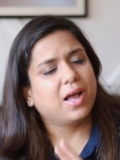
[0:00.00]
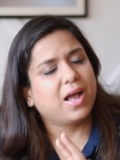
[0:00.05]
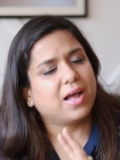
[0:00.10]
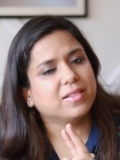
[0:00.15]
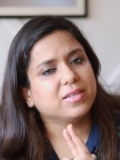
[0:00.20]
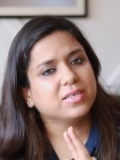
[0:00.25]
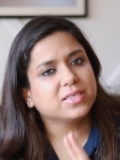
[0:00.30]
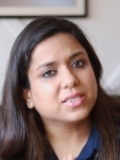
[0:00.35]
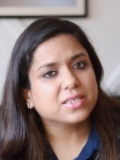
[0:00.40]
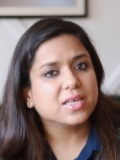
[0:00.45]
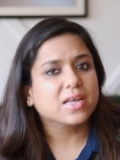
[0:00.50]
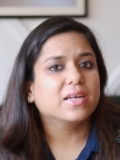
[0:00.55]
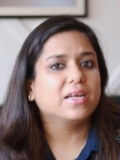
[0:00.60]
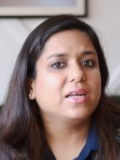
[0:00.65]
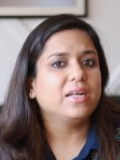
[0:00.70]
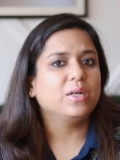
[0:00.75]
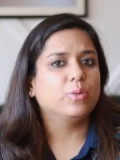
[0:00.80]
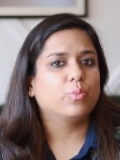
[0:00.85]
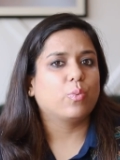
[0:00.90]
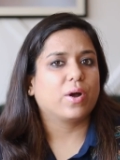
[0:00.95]
and the
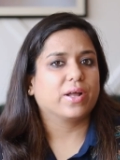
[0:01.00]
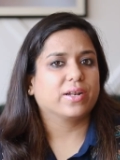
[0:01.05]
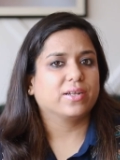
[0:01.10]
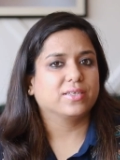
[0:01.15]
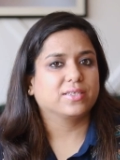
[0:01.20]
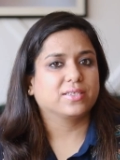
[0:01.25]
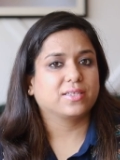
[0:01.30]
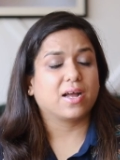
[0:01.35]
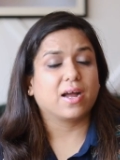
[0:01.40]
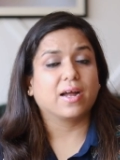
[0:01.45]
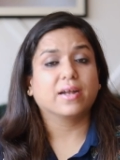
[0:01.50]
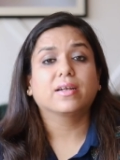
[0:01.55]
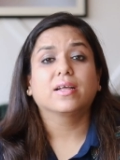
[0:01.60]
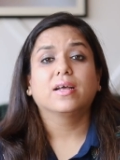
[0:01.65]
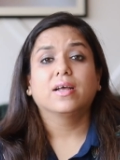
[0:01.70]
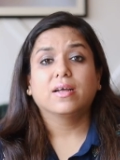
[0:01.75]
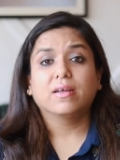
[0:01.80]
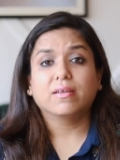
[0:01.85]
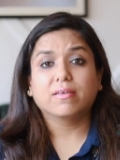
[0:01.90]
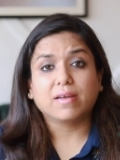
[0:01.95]
second one is
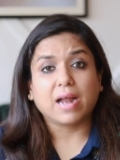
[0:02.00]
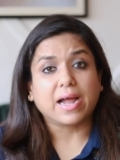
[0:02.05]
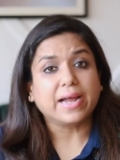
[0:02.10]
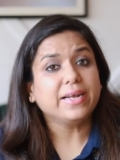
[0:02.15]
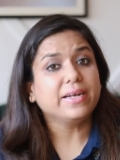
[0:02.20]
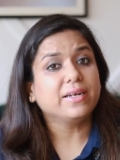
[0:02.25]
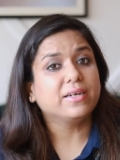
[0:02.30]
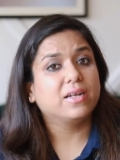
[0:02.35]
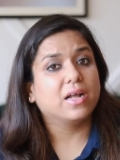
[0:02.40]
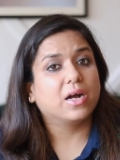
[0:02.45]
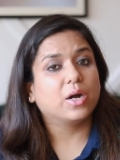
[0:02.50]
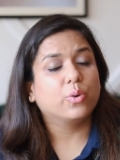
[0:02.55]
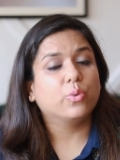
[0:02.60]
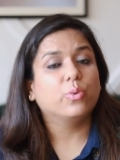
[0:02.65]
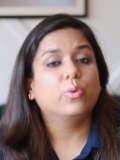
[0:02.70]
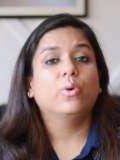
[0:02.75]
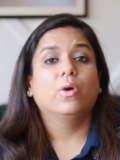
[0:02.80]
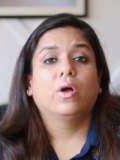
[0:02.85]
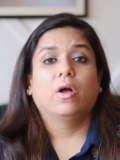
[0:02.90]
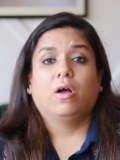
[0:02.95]
that right
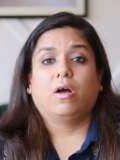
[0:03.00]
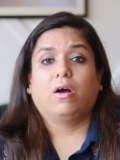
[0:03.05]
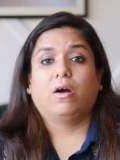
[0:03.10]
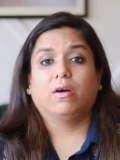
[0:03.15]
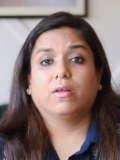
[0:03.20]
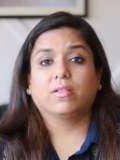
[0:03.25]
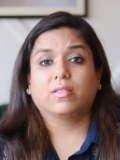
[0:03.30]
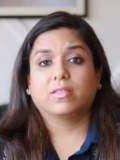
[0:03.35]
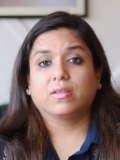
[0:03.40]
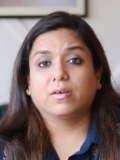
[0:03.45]
now uh,